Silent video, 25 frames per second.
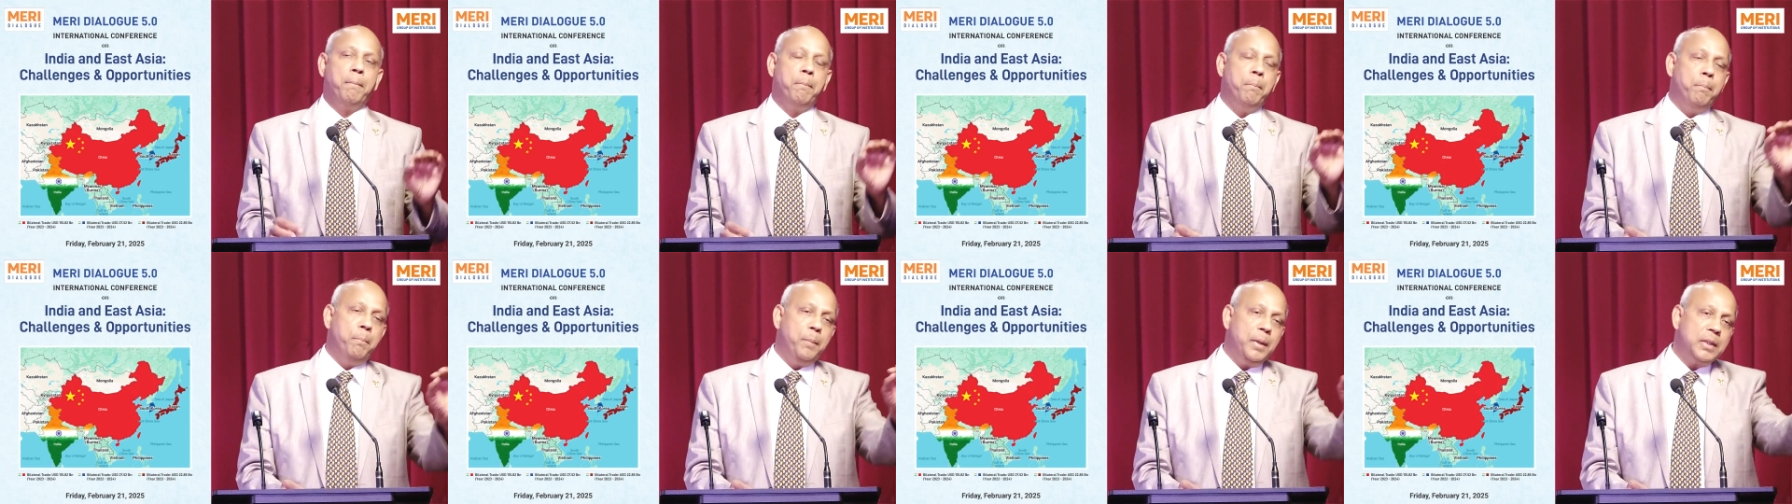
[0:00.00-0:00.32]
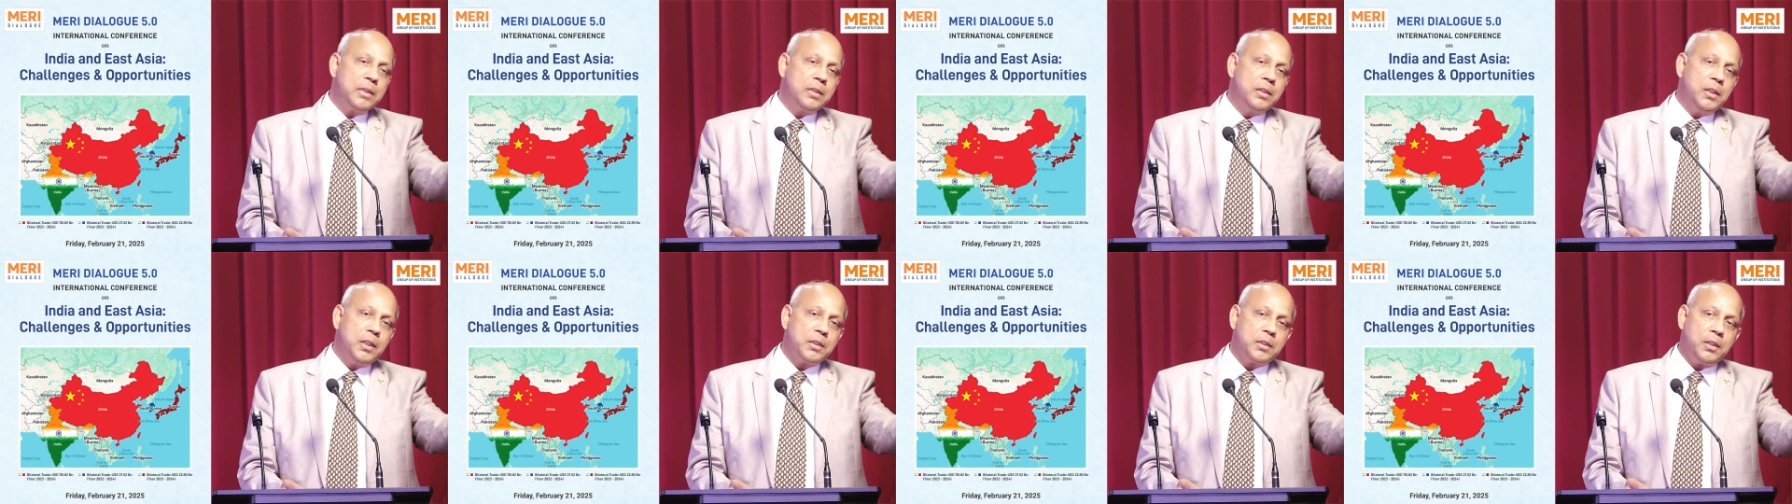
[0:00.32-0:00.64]

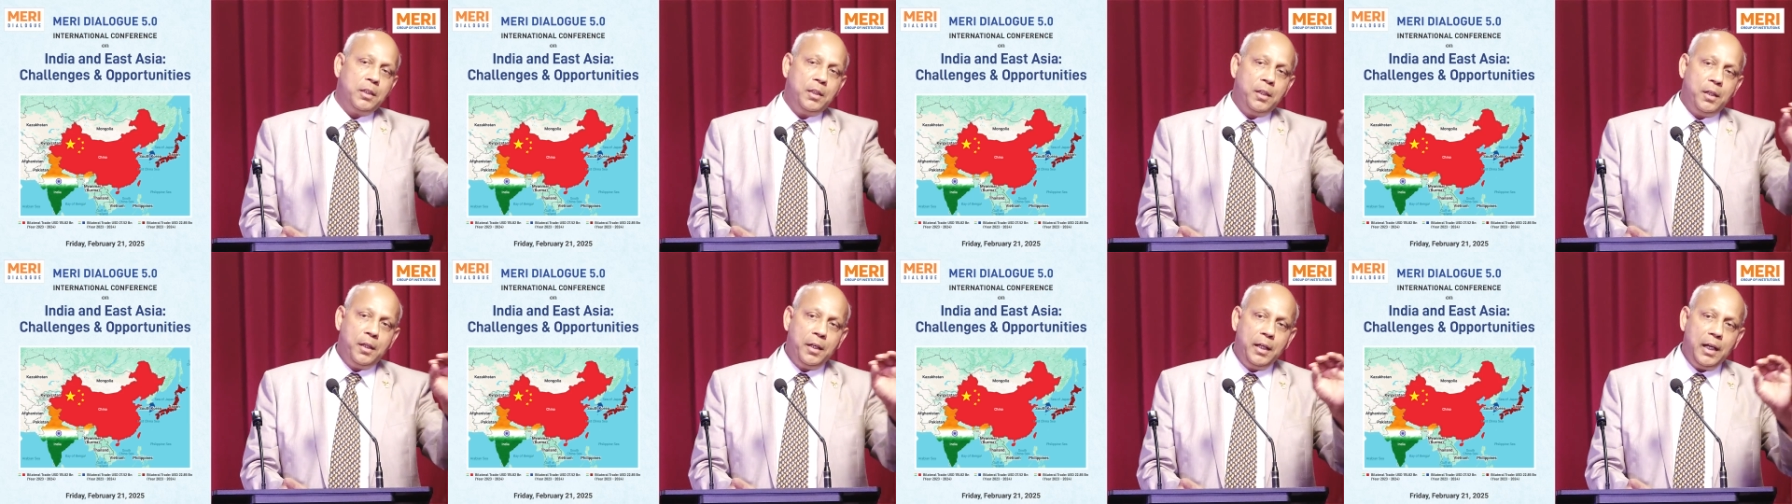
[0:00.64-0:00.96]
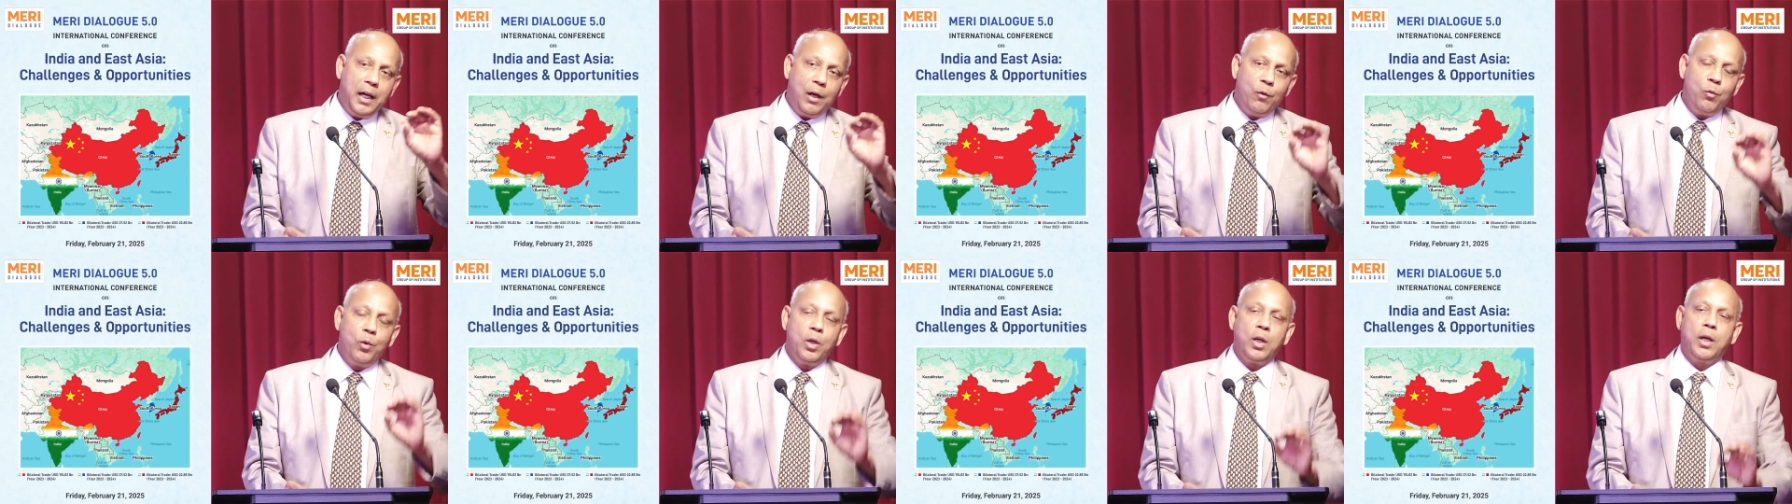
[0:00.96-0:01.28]
Business in
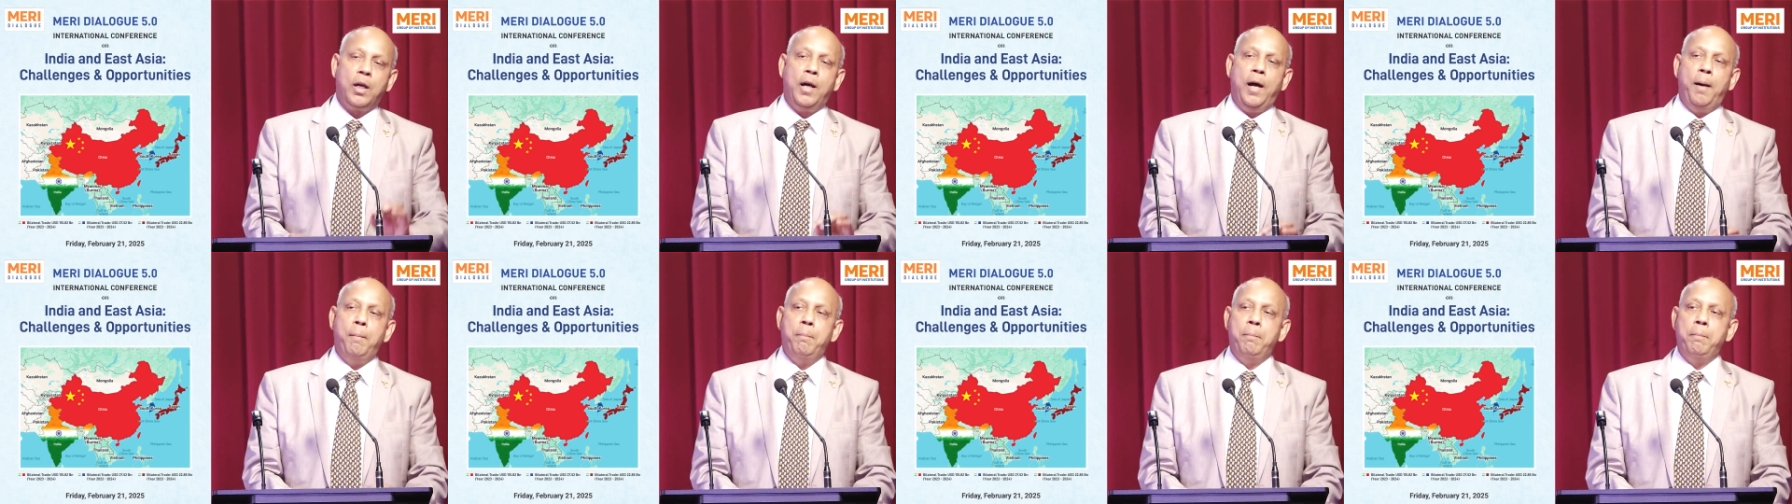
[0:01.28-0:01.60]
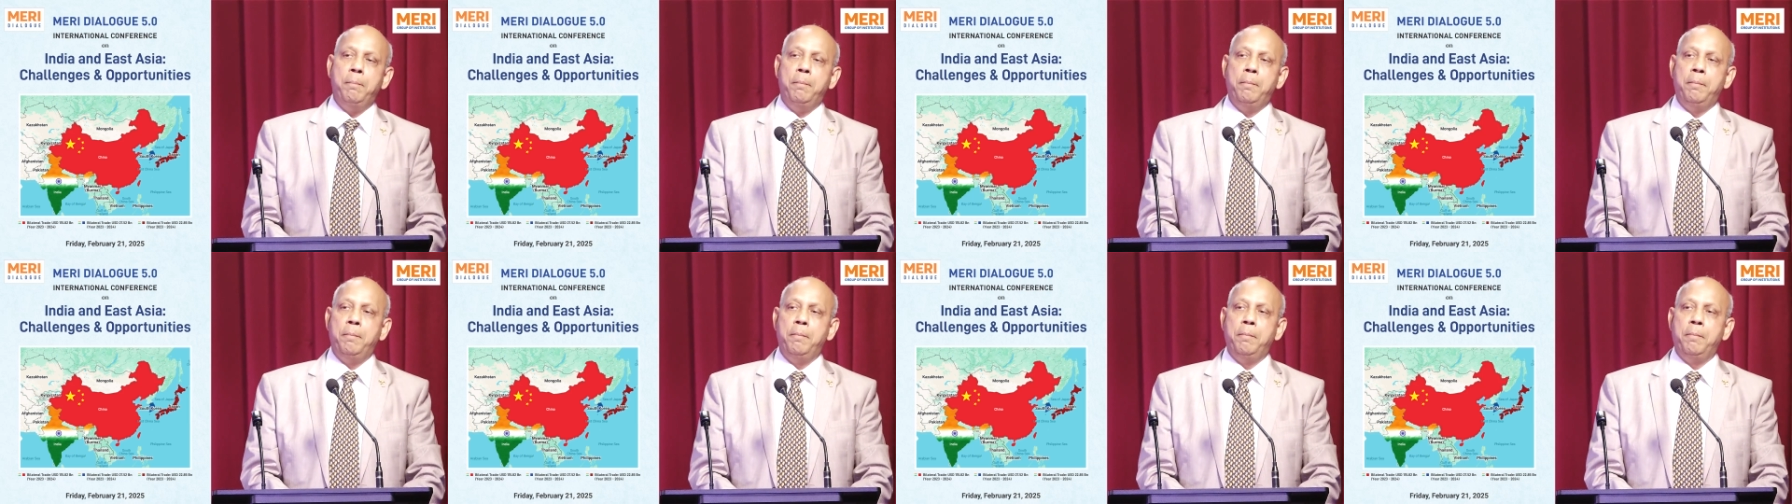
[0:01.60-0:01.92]
India will come
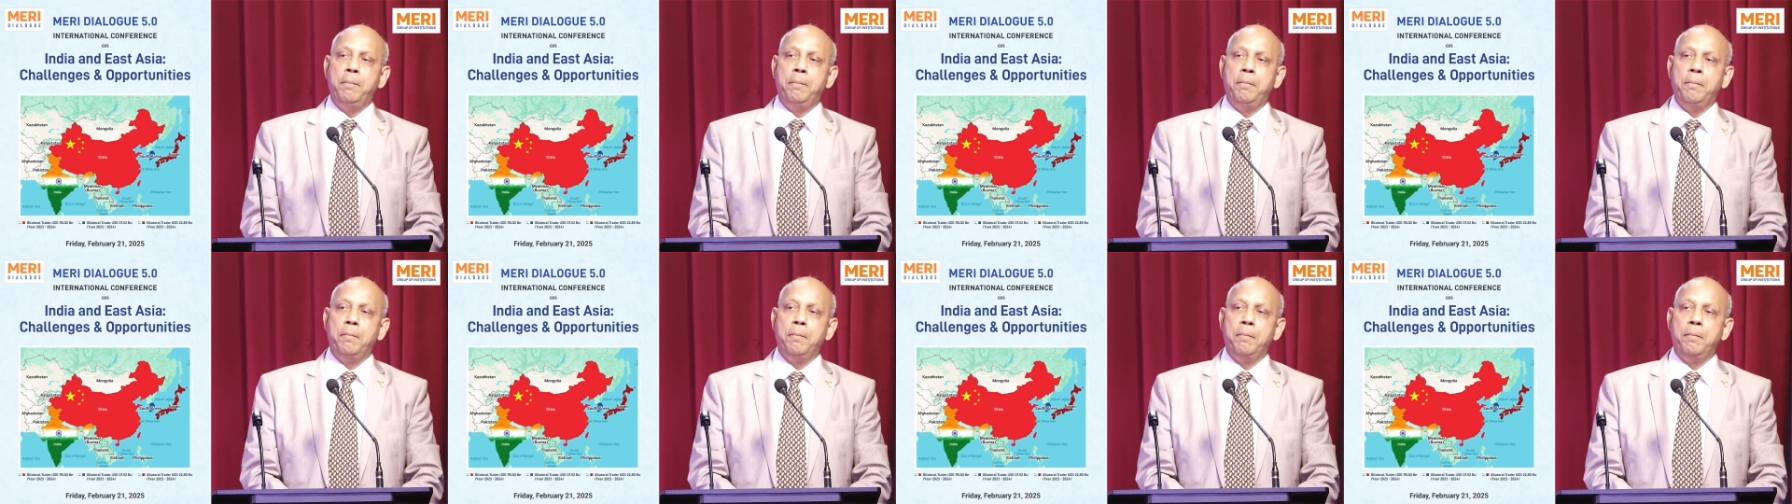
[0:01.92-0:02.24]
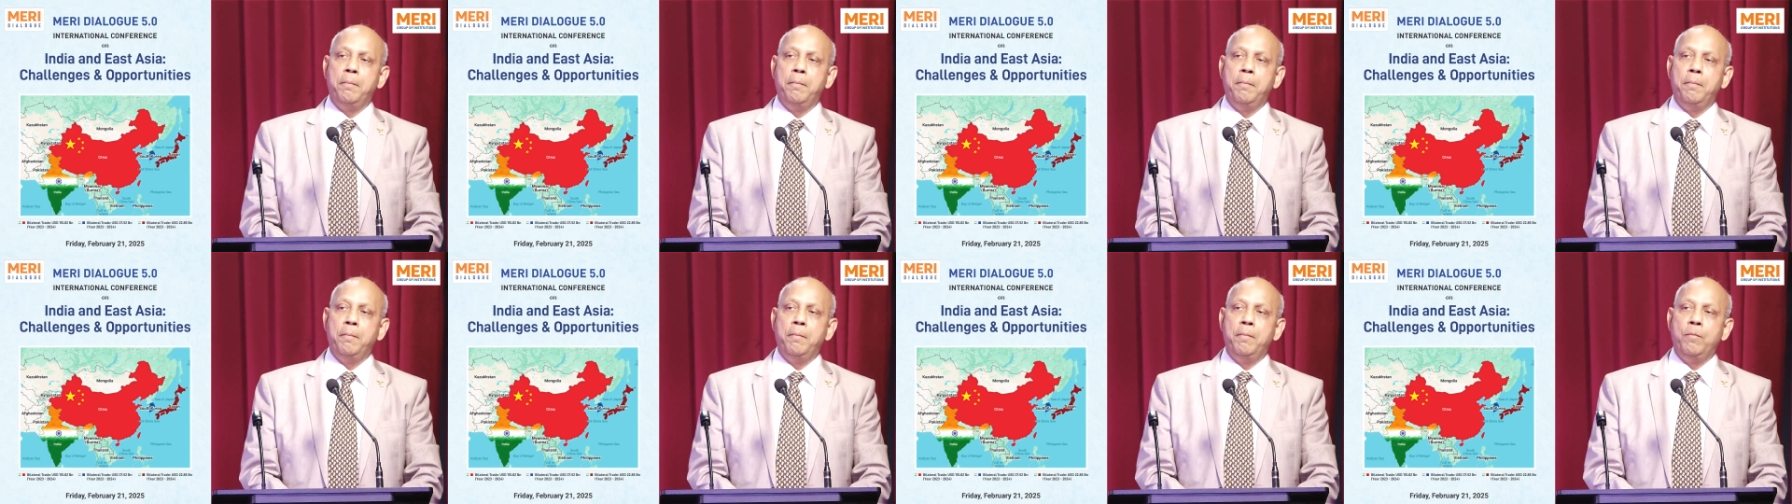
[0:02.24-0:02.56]

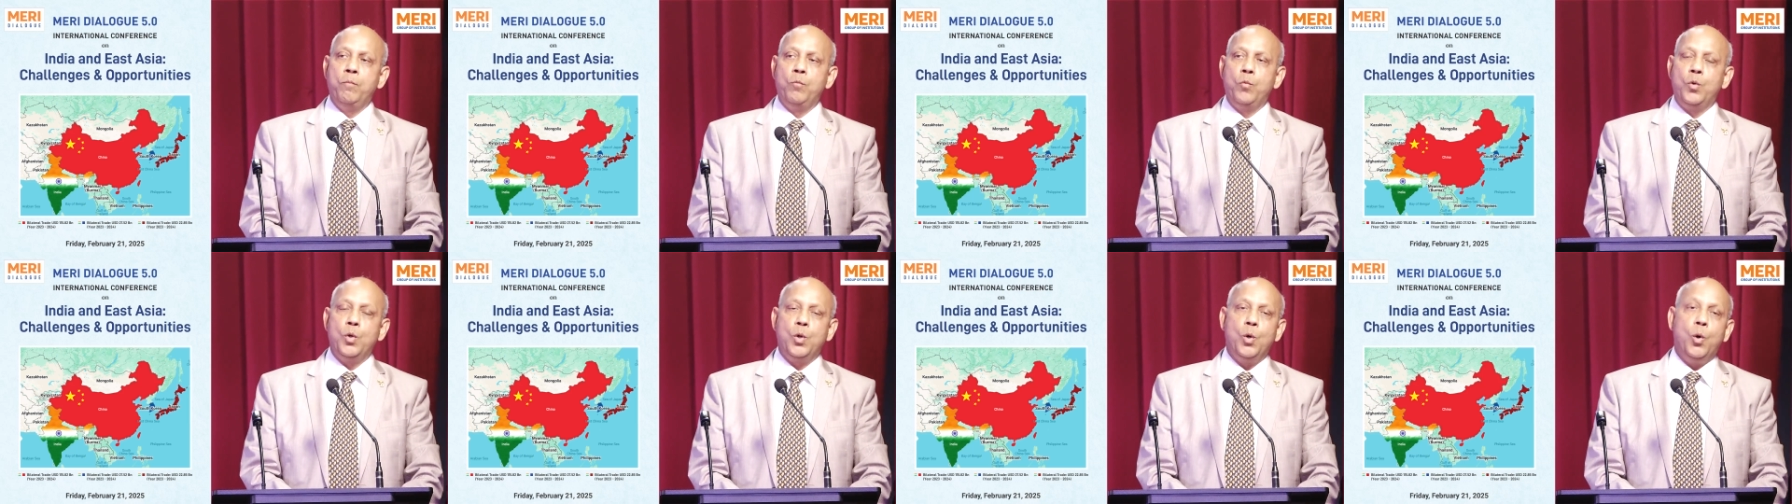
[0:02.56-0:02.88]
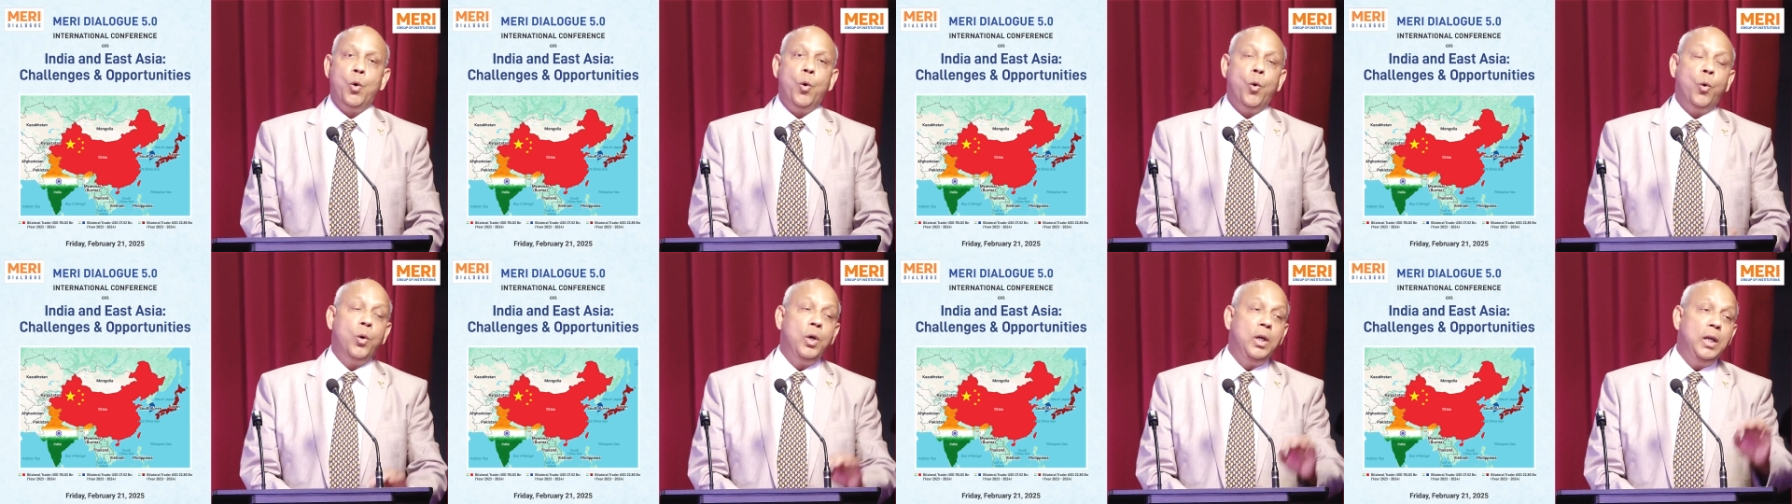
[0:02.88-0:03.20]

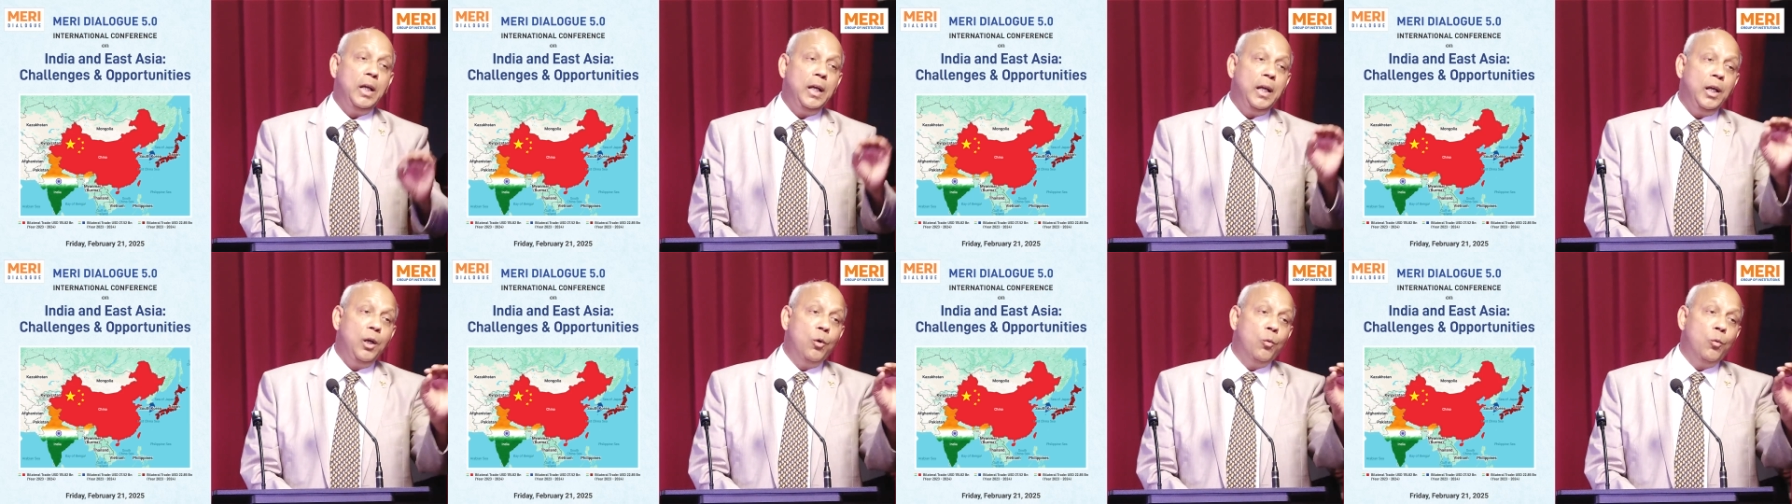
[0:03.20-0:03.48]
only